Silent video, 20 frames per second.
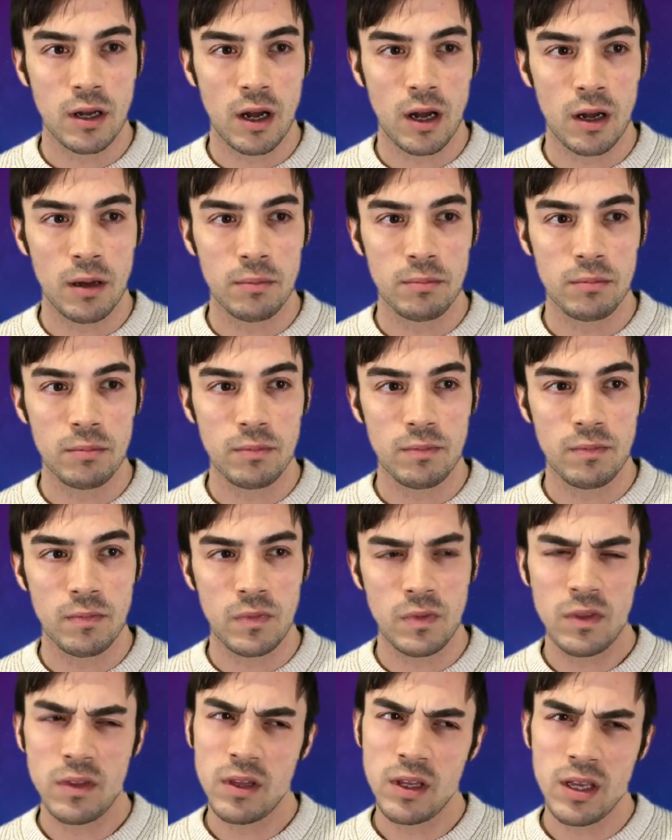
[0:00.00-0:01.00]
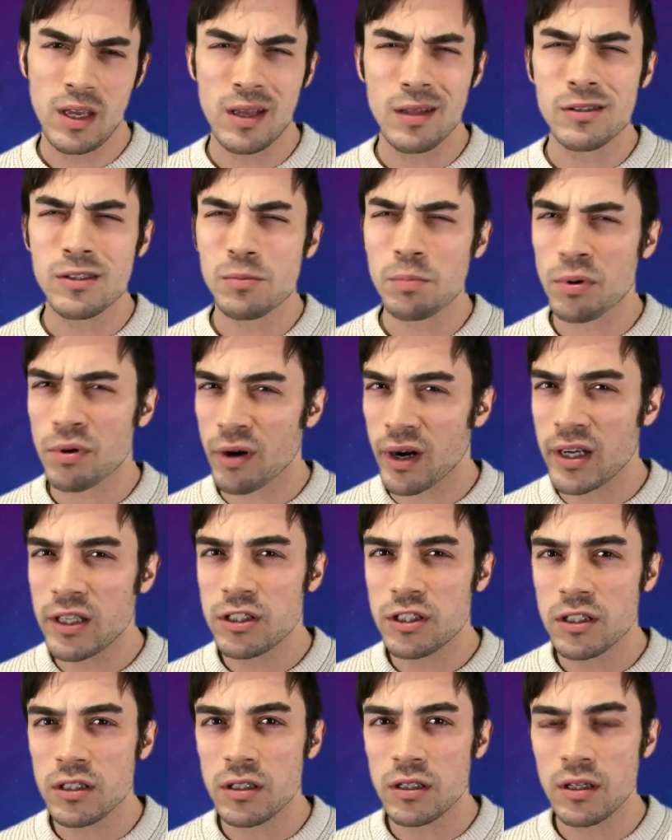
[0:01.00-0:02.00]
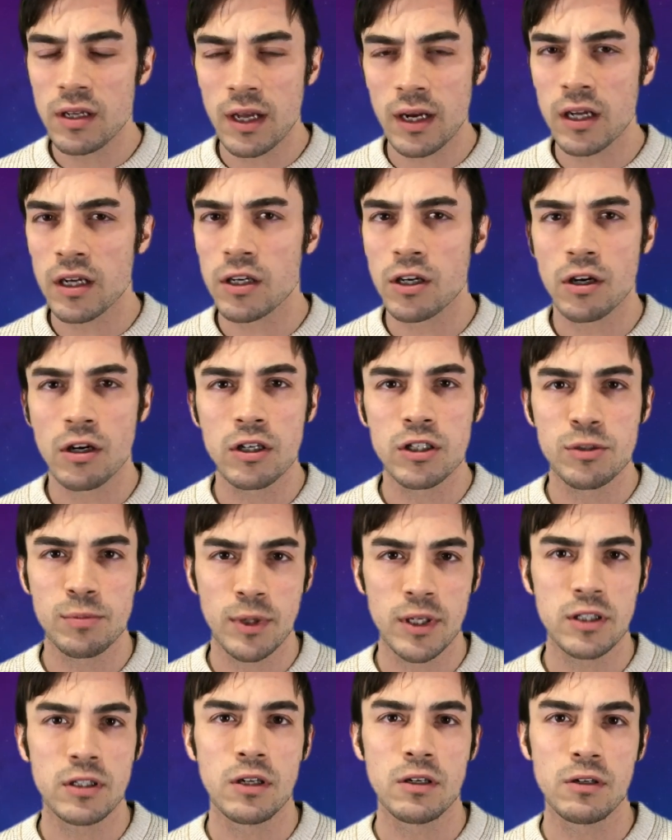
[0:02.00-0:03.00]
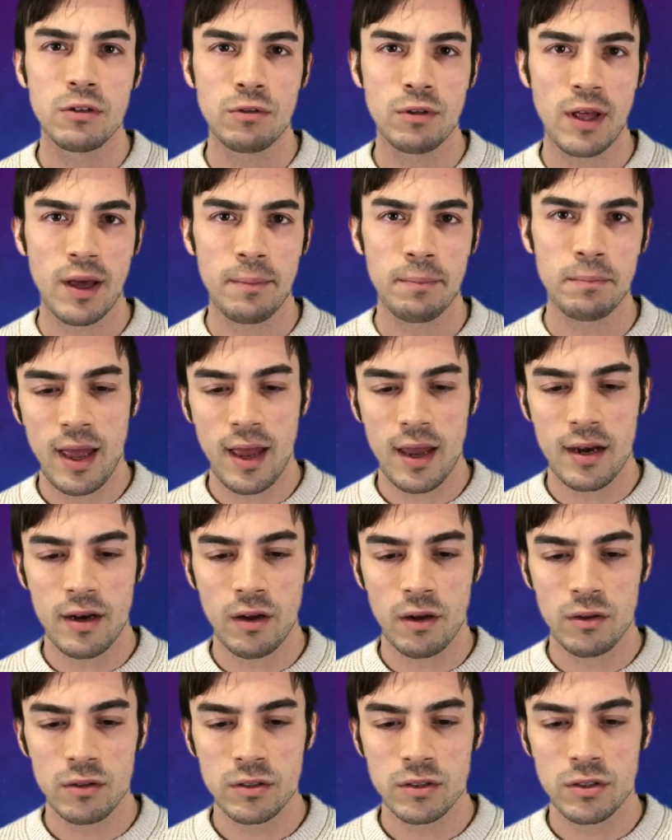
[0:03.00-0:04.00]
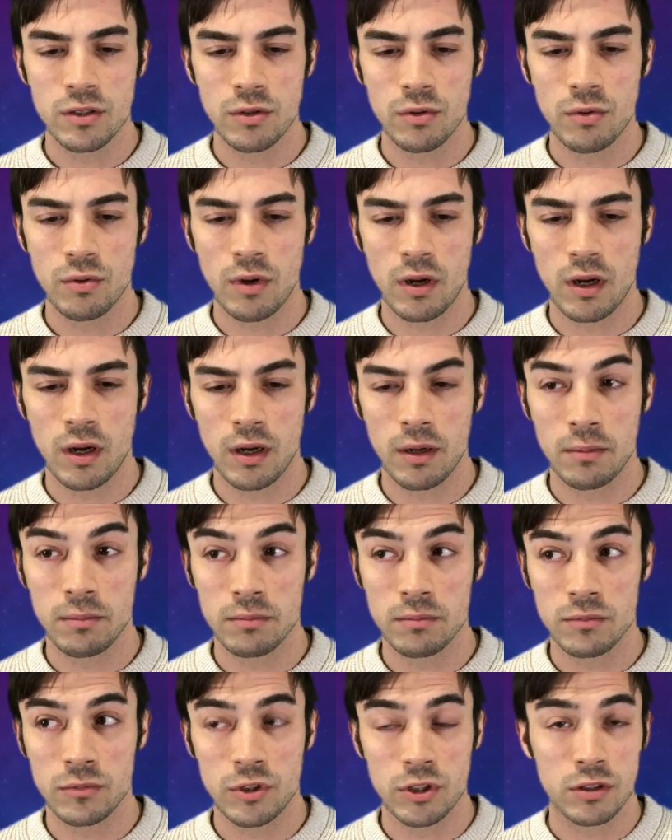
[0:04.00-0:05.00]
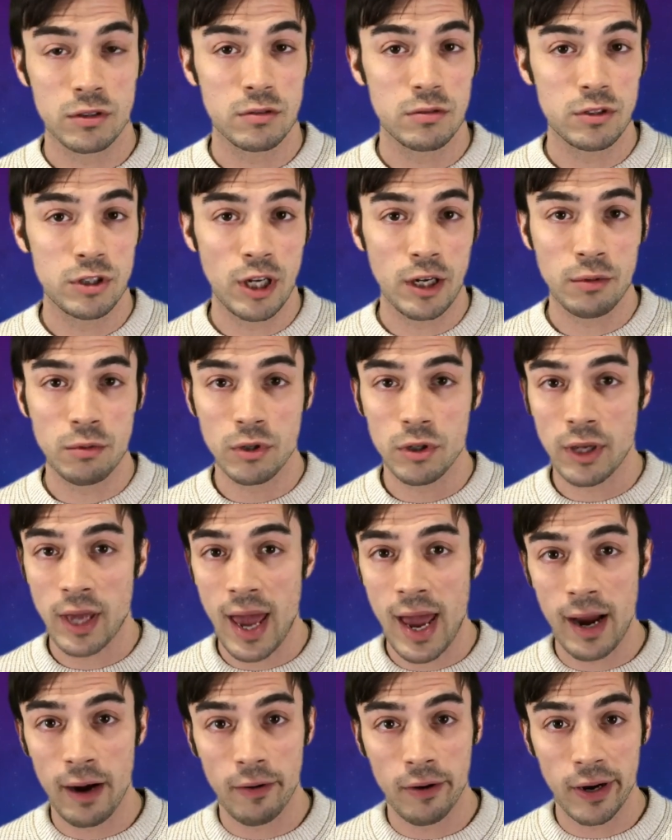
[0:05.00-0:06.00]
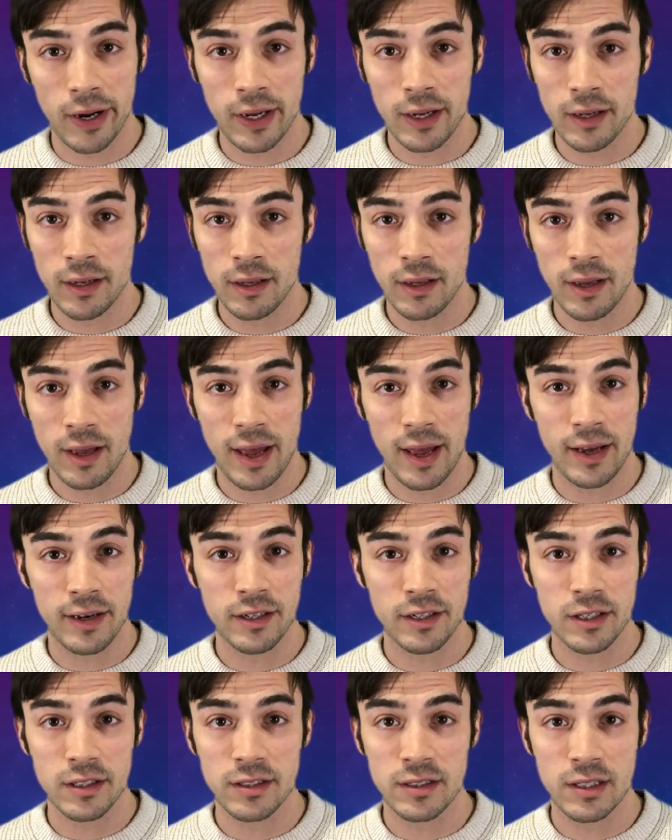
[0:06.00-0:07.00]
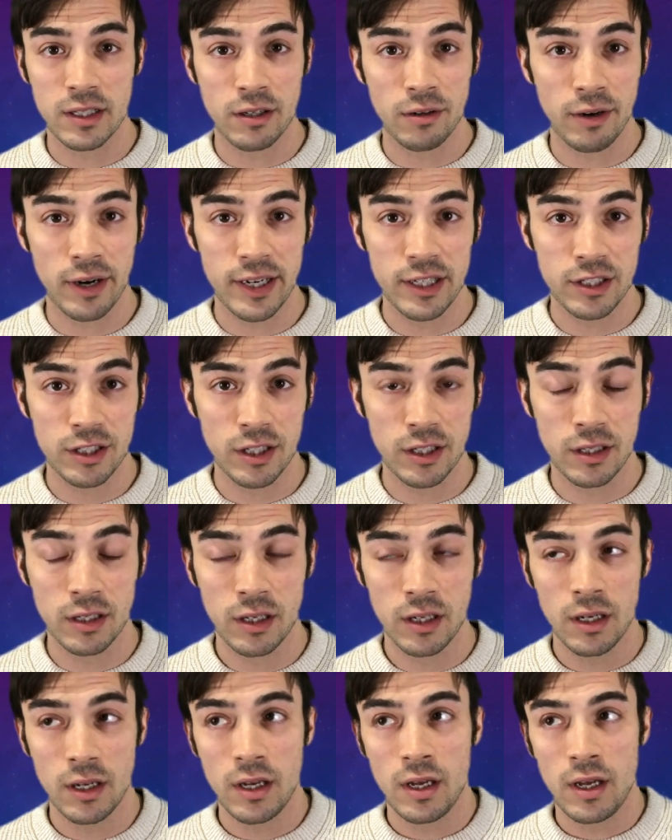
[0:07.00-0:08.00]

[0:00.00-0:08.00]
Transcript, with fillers: um, the inspiration and encouragement to do that. And also um, just general caring and consideration.